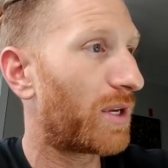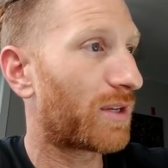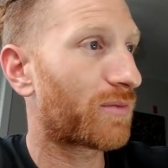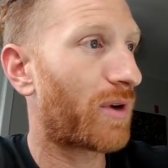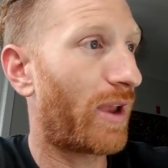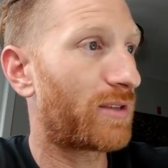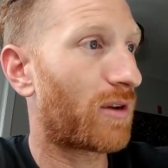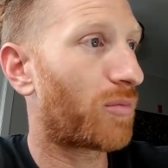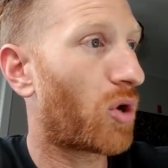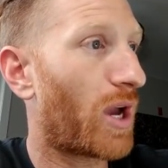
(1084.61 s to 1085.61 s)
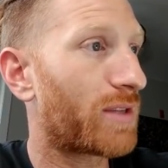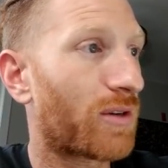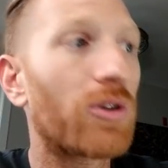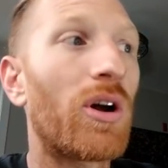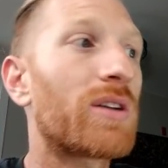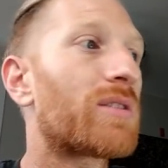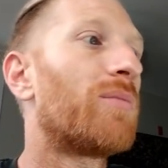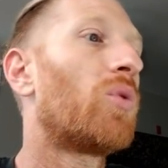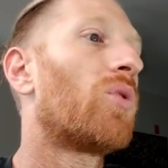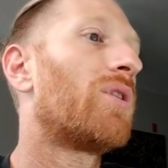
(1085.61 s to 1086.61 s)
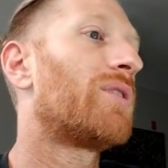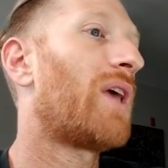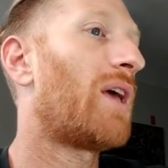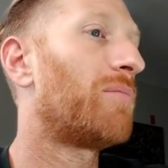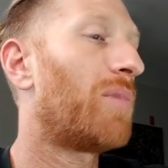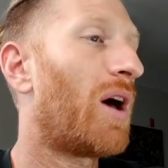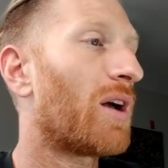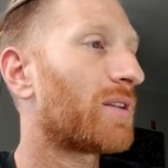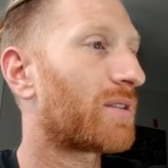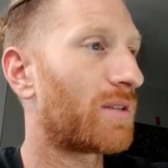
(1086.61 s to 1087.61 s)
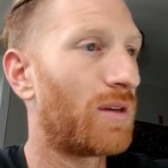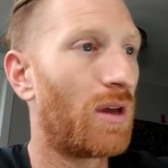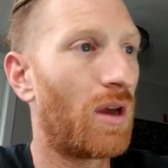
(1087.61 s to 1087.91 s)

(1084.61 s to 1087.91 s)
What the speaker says: we just raised our price across the board $10.